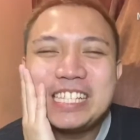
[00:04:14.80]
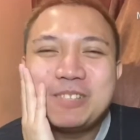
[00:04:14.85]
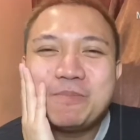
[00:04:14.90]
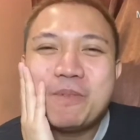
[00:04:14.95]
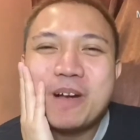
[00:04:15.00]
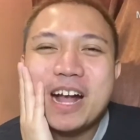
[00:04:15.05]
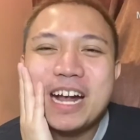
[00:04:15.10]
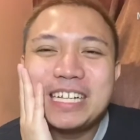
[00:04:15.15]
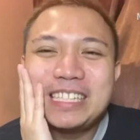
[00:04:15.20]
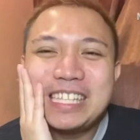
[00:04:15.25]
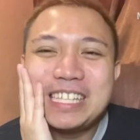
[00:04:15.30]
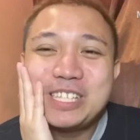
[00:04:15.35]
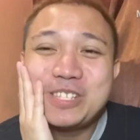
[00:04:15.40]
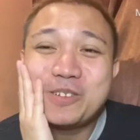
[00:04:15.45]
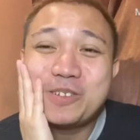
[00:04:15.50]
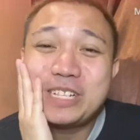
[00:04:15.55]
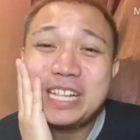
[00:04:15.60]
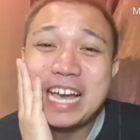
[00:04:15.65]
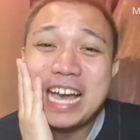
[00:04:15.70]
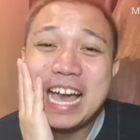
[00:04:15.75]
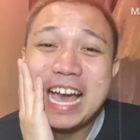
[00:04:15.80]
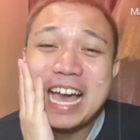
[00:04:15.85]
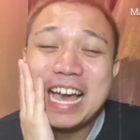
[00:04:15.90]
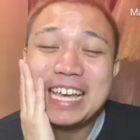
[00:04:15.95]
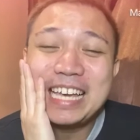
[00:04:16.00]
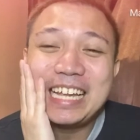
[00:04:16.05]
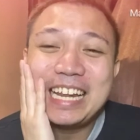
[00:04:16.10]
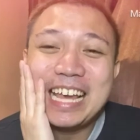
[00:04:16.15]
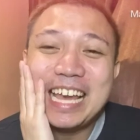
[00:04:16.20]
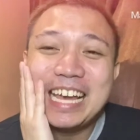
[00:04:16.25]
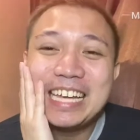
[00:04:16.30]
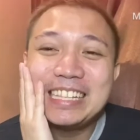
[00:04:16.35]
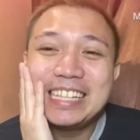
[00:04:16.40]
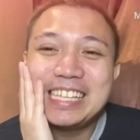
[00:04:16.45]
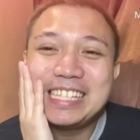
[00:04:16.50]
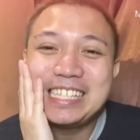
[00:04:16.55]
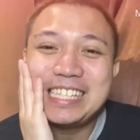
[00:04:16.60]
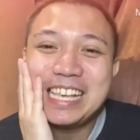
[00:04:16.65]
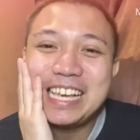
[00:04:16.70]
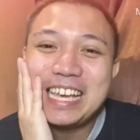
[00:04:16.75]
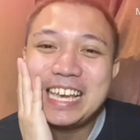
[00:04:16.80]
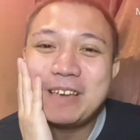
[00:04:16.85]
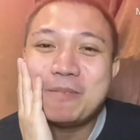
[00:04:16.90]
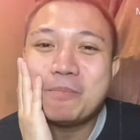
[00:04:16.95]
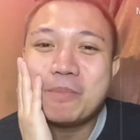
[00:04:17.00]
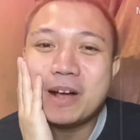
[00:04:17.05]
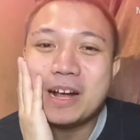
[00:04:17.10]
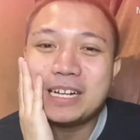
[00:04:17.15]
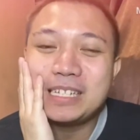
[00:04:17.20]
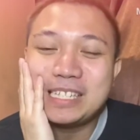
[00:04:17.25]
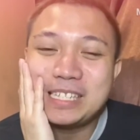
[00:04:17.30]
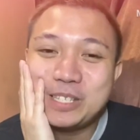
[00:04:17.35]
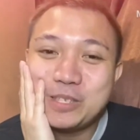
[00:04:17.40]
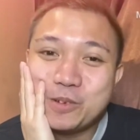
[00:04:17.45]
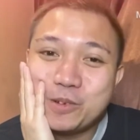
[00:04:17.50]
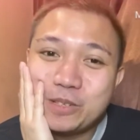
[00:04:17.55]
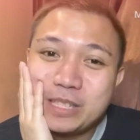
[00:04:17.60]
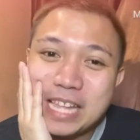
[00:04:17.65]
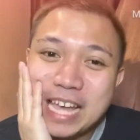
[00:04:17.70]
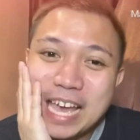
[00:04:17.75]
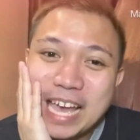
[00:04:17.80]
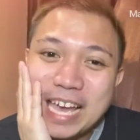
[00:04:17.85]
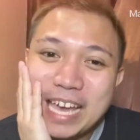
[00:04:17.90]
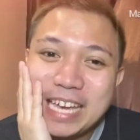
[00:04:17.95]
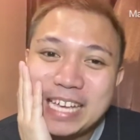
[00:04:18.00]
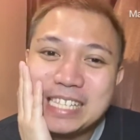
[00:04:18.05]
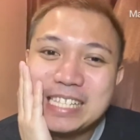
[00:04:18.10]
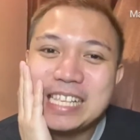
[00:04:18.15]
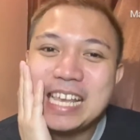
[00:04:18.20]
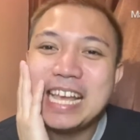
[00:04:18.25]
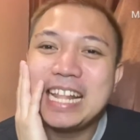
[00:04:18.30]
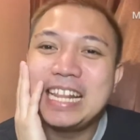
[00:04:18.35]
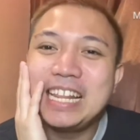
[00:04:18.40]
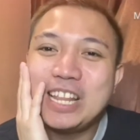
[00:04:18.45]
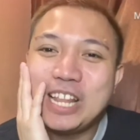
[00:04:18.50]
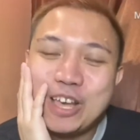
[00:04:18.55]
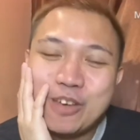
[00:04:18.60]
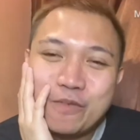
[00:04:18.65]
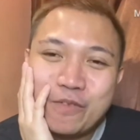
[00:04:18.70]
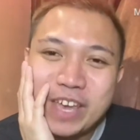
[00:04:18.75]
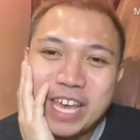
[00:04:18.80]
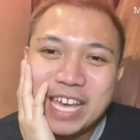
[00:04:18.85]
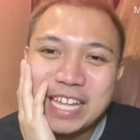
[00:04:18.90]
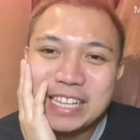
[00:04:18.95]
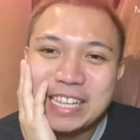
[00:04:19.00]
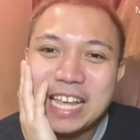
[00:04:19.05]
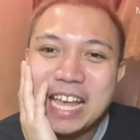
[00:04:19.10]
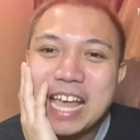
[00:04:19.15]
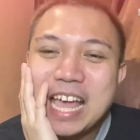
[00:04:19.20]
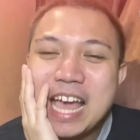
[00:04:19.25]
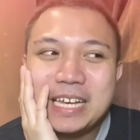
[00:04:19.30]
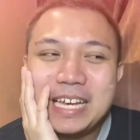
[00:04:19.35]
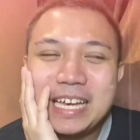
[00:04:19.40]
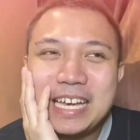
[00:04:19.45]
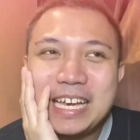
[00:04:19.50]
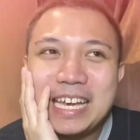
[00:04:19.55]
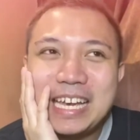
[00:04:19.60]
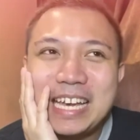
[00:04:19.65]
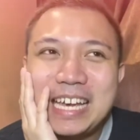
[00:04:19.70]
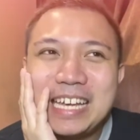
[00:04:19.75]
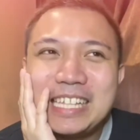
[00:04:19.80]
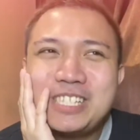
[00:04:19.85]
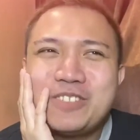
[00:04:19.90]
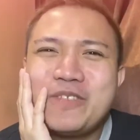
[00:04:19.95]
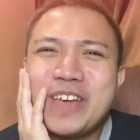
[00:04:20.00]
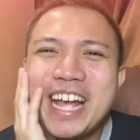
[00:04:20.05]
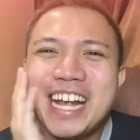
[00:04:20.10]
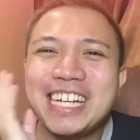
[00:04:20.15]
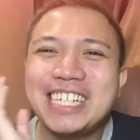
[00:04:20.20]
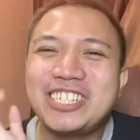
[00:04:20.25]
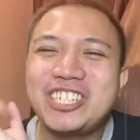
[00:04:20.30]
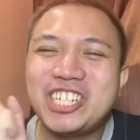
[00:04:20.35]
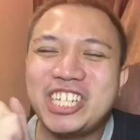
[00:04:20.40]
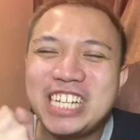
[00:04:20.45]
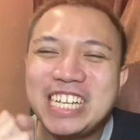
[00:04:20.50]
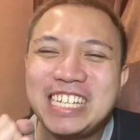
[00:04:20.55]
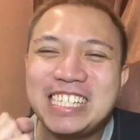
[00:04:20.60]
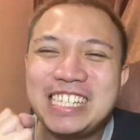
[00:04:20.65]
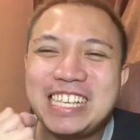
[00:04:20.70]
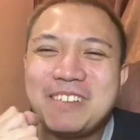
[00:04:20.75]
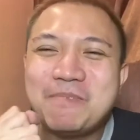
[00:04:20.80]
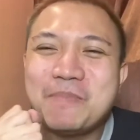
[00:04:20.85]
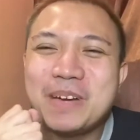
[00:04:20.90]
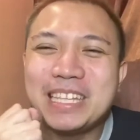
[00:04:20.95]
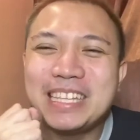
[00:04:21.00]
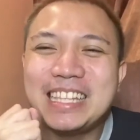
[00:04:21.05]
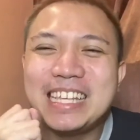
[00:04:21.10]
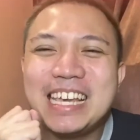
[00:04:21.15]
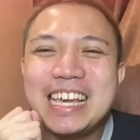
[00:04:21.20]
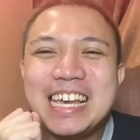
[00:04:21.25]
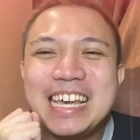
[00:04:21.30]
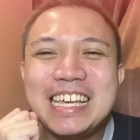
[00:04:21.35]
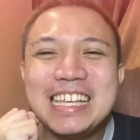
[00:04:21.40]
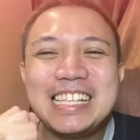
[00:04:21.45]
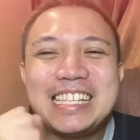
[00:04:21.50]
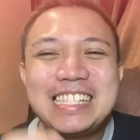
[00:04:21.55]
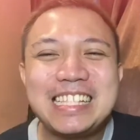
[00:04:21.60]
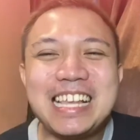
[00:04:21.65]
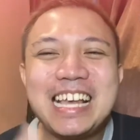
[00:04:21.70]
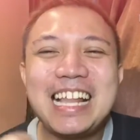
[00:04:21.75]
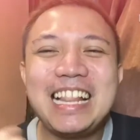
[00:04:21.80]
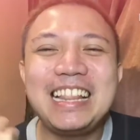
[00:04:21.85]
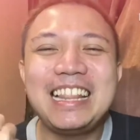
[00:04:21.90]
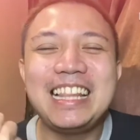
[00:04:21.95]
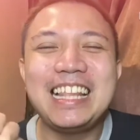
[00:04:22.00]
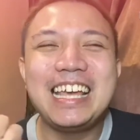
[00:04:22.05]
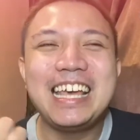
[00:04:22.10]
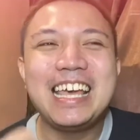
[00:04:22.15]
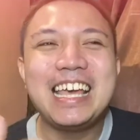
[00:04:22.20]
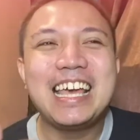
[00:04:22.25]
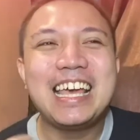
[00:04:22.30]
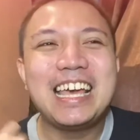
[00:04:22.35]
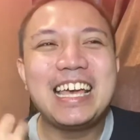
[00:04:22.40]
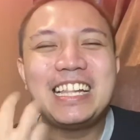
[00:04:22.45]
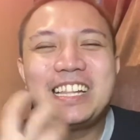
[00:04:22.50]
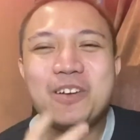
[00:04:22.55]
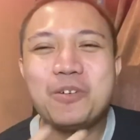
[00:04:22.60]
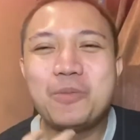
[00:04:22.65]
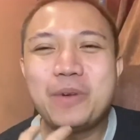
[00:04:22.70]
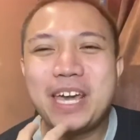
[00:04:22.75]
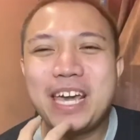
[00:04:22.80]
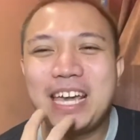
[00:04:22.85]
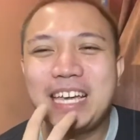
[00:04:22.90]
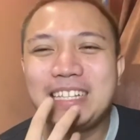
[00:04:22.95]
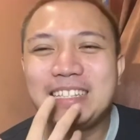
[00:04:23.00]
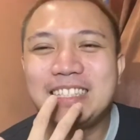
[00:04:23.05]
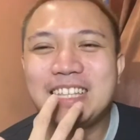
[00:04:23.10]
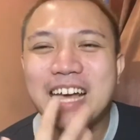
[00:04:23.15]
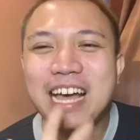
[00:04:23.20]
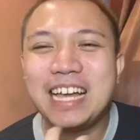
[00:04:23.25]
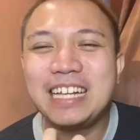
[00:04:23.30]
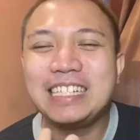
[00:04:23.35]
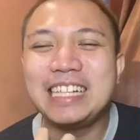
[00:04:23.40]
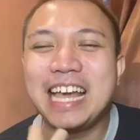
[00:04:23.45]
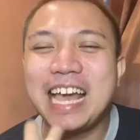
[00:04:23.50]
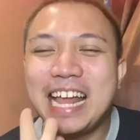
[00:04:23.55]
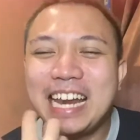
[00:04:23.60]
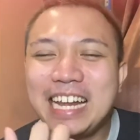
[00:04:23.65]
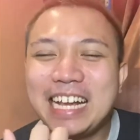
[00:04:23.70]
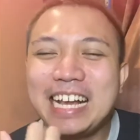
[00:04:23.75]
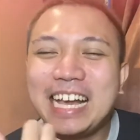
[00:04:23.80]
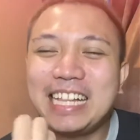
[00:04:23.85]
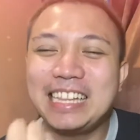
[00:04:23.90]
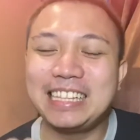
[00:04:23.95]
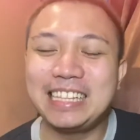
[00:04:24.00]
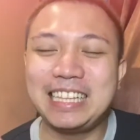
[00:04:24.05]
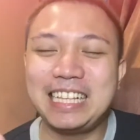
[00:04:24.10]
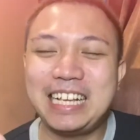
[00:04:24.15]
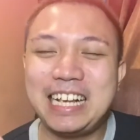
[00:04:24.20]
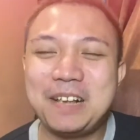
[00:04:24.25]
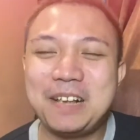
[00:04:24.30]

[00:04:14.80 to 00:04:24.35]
part is so nakakakilig. The singing part is so nice. I love it. It's very cheesy but still in a way done elegantly.